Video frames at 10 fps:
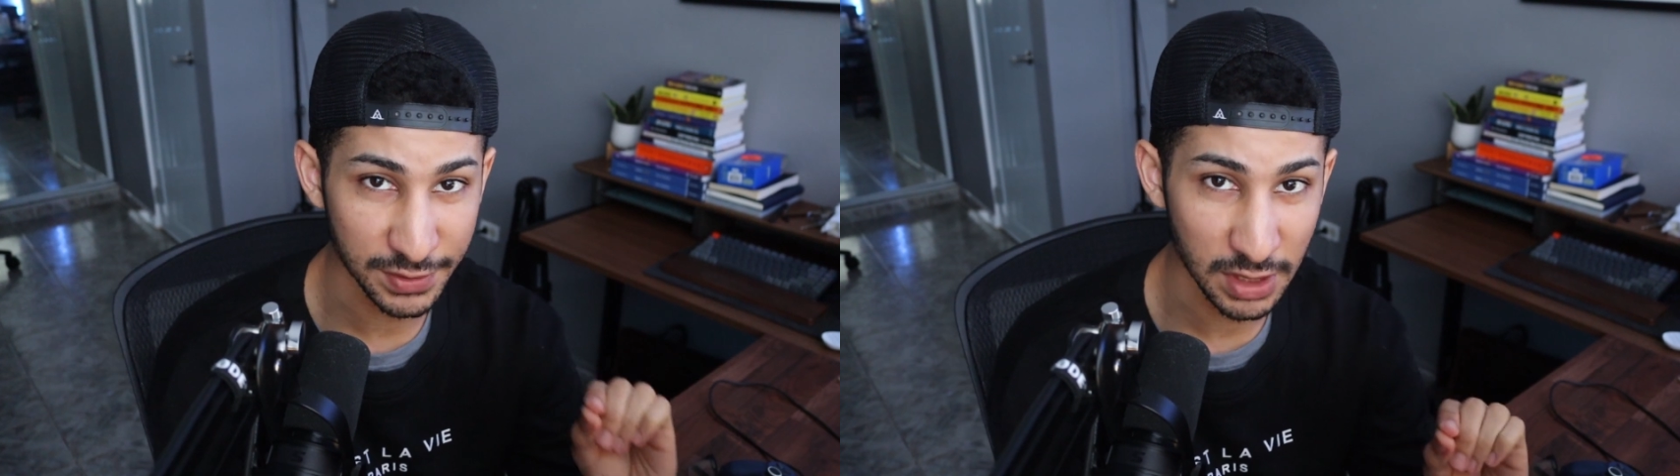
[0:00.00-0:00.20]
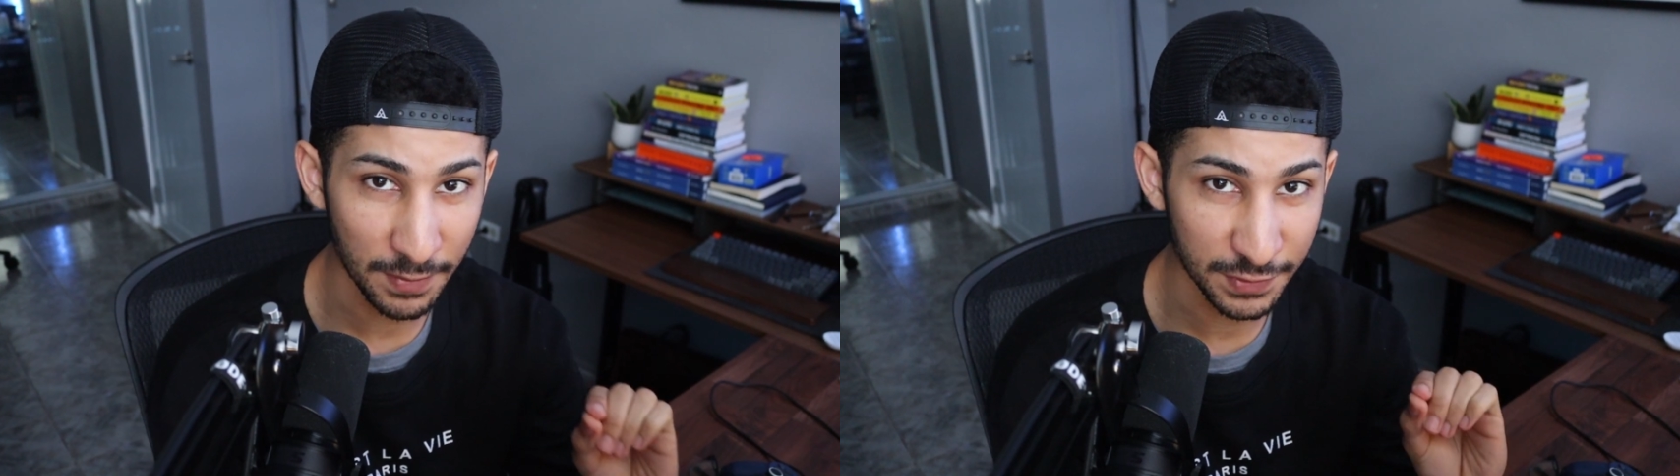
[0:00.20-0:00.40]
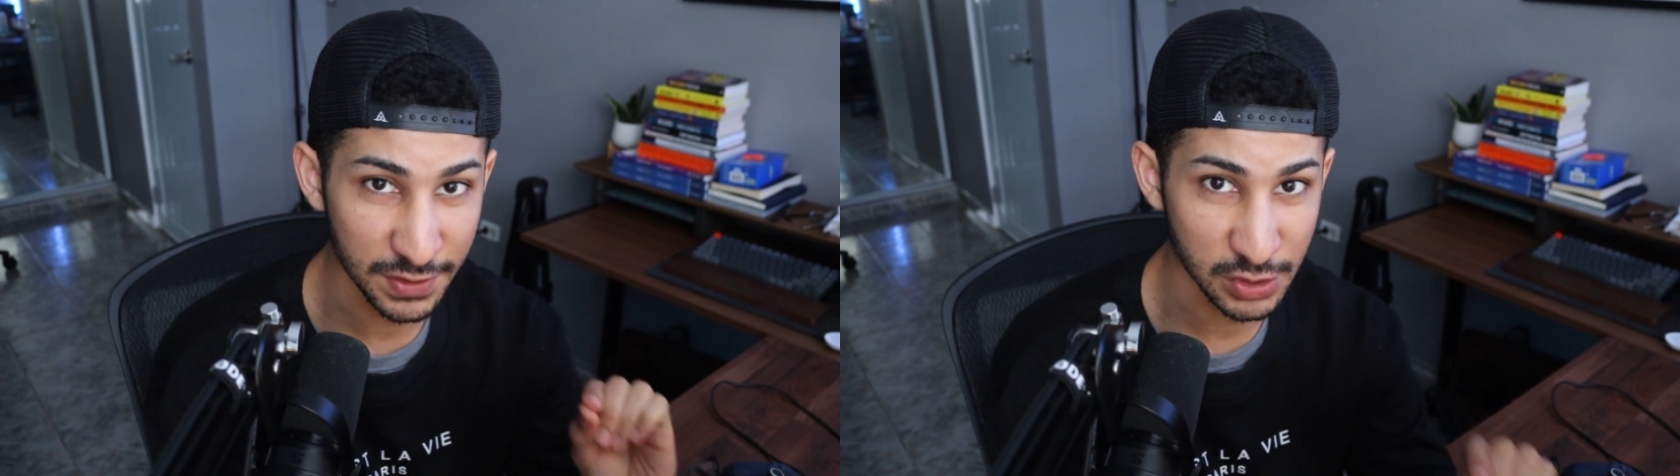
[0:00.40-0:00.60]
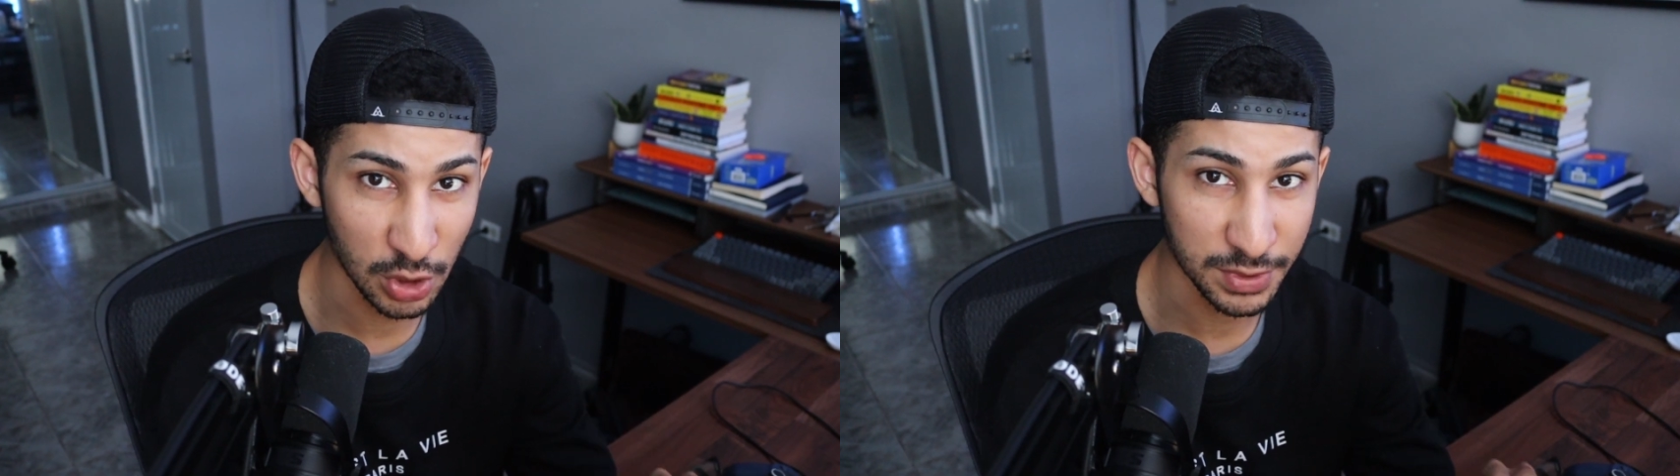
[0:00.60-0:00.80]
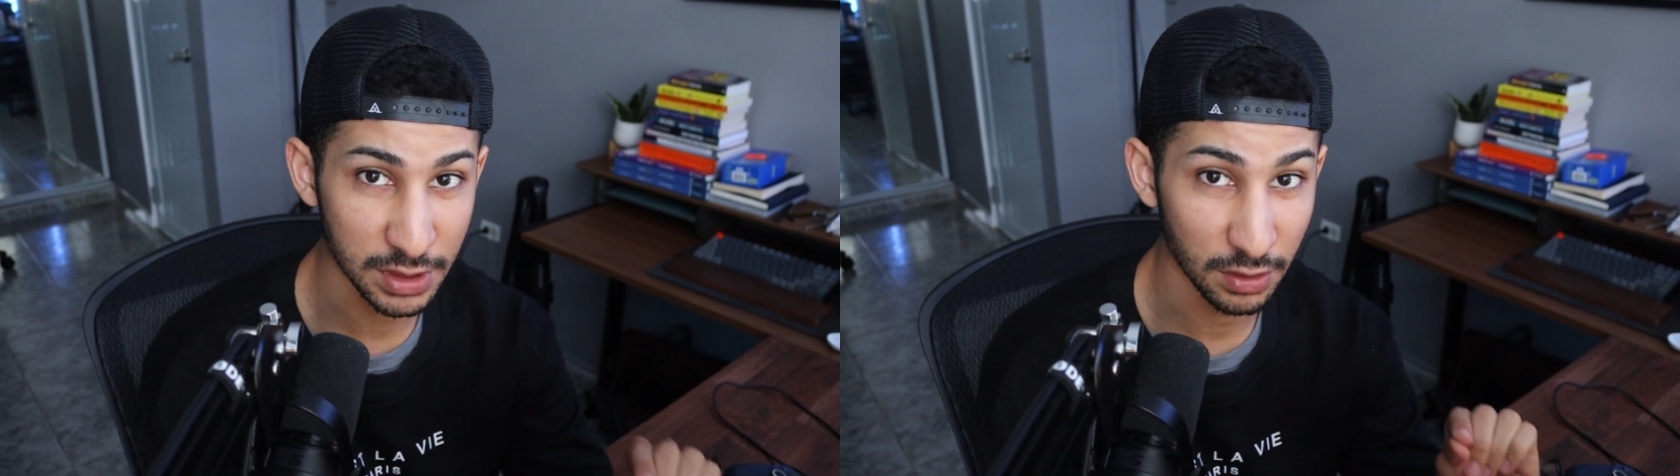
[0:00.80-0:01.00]
at the top of the
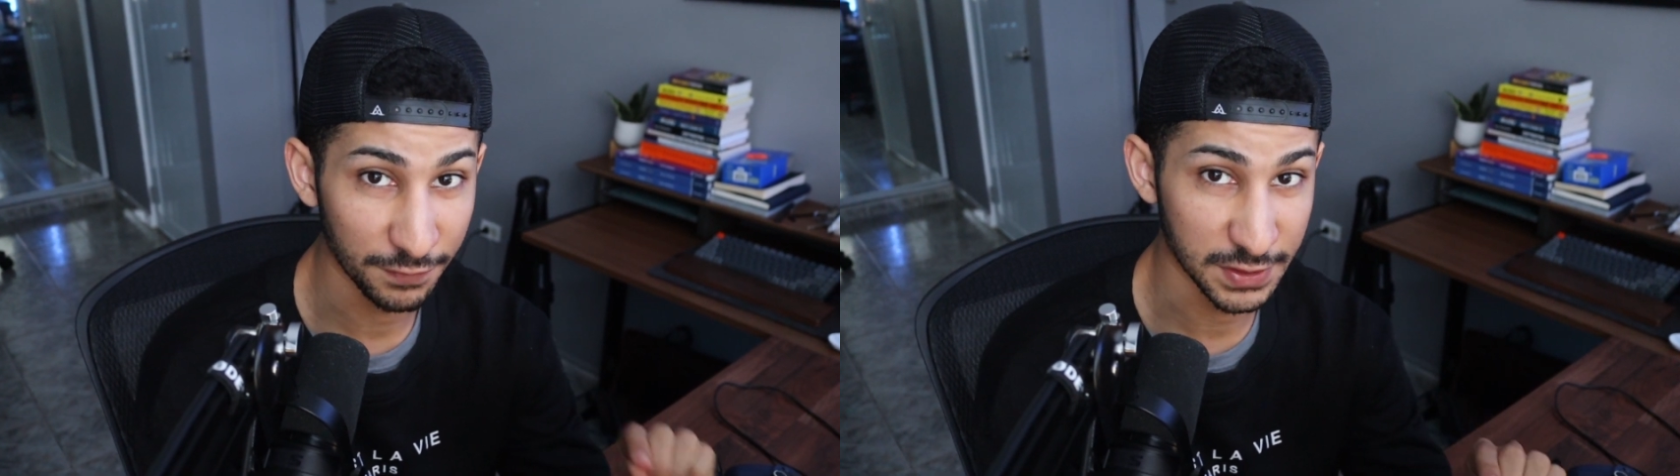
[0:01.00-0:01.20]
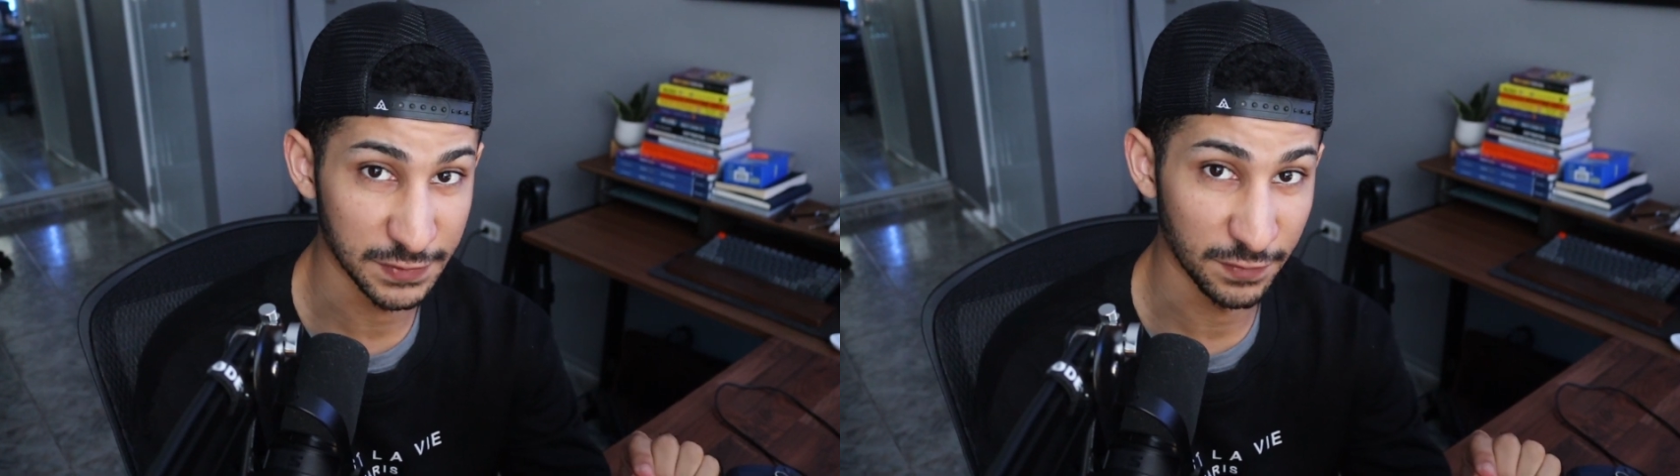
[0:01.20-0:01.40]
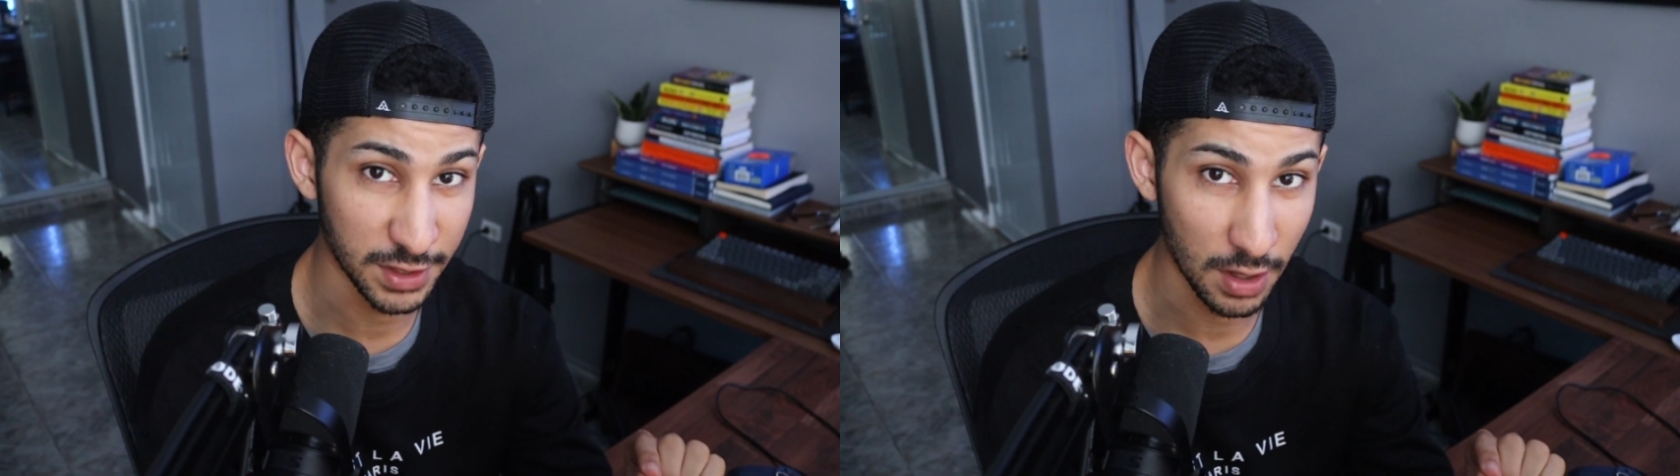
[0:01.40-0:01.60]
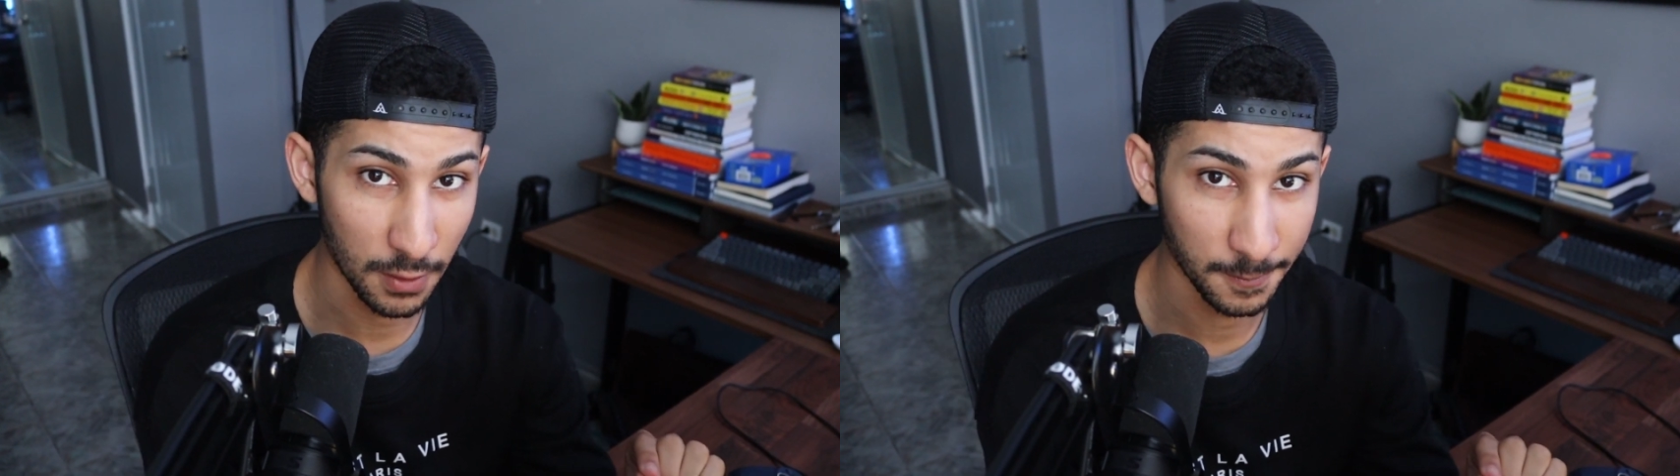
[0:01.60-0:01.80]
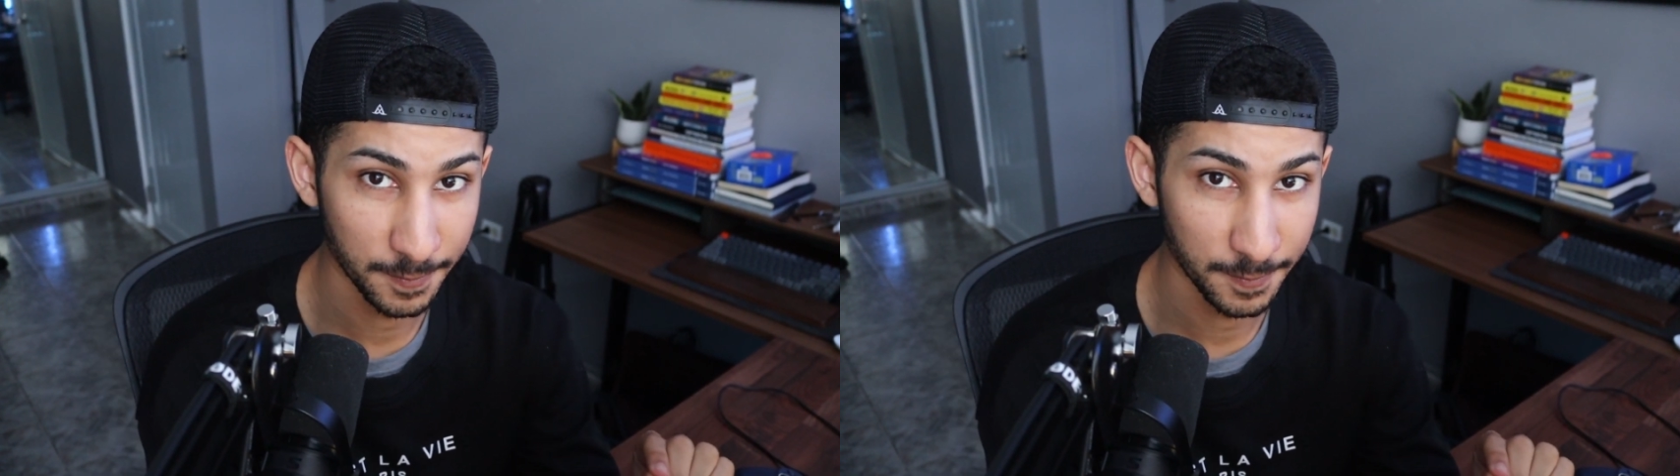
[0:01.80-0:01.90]
description of this video.